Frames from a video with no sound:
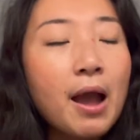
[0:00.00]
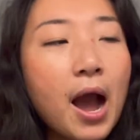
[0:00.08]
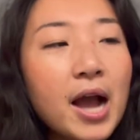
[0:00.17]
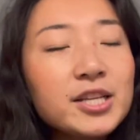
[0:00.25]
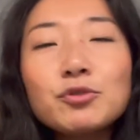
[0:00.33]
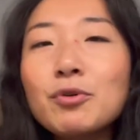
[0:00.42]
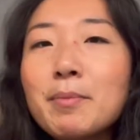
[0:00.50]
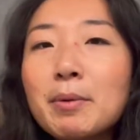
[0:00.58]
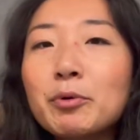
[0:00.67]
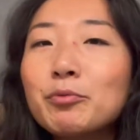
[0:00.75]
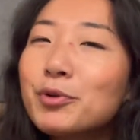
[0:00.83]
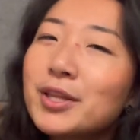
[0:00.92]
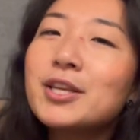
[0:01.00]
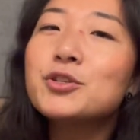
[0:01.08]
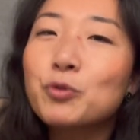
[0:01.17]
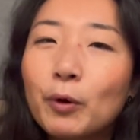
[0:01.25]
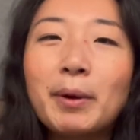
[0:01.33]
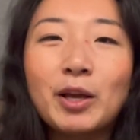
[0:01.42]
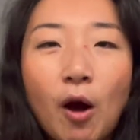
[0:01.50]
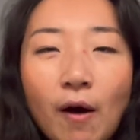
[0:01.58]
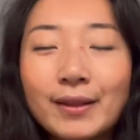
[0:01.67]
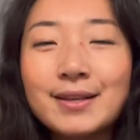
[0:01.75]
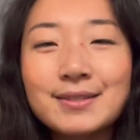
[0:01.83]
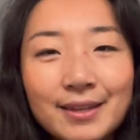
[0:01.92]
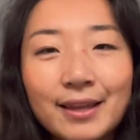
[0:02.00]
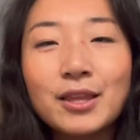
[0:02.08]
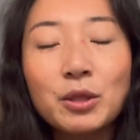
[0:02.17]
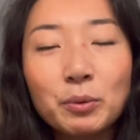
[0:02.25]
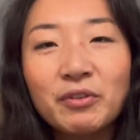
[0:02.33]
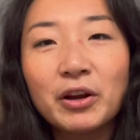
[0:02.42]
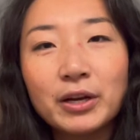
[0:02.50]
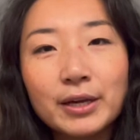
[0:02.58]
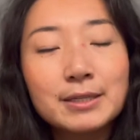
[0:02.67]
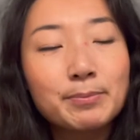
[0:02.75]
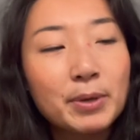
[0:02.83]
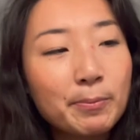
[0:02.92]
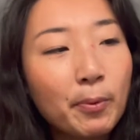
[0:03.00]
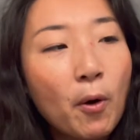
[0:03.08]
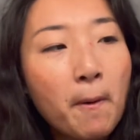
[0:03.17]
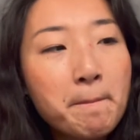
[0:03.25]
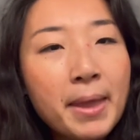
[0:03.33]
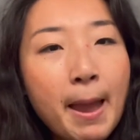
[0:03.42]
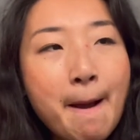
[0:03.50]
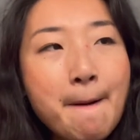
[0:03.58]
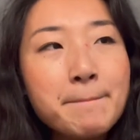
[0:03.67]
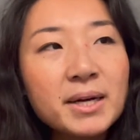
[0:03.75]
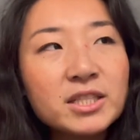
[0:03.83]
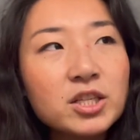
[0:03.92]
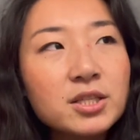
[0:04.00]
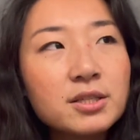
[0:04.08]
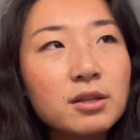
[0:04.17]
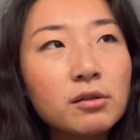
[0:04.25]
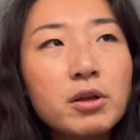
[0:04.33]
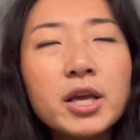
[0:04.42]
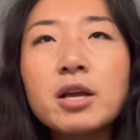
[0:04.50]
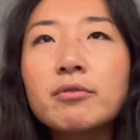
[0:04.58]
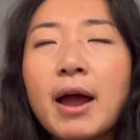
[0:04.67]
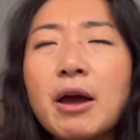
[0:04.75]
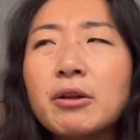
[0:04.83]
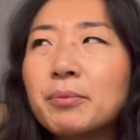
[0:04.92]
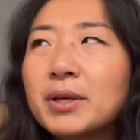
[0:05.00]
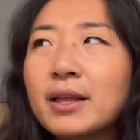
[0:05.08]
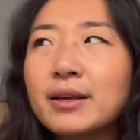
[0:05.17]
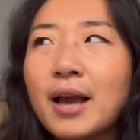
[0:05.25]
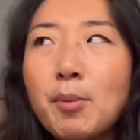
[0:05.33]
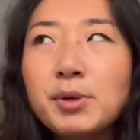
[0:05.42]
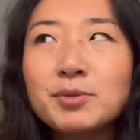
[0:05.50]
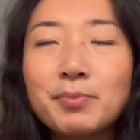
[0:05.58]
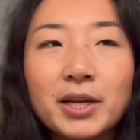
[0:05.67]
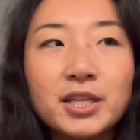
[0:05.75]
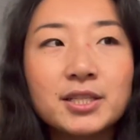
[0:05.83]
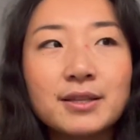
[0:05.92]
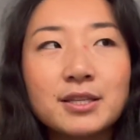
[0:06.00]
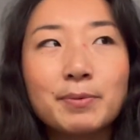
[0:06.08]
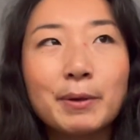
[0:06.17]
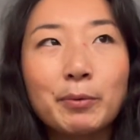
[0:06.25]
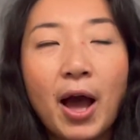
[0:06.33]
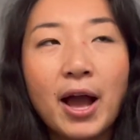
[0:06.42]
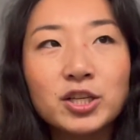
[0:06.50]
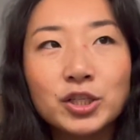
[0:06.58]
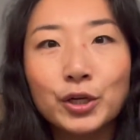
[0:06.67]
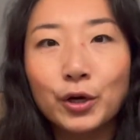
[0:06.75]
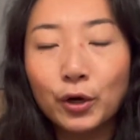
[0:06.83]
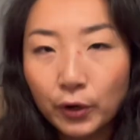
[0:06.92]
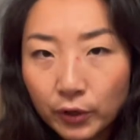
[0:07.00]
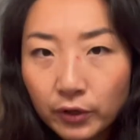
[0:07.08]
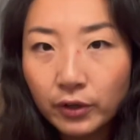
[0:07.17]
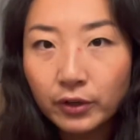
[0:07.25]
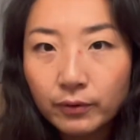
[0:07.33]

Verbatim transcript: I just remember really enjoying my colleagues, thinking they were very nice people, but just looking around and being like, how much money did these people actually earn?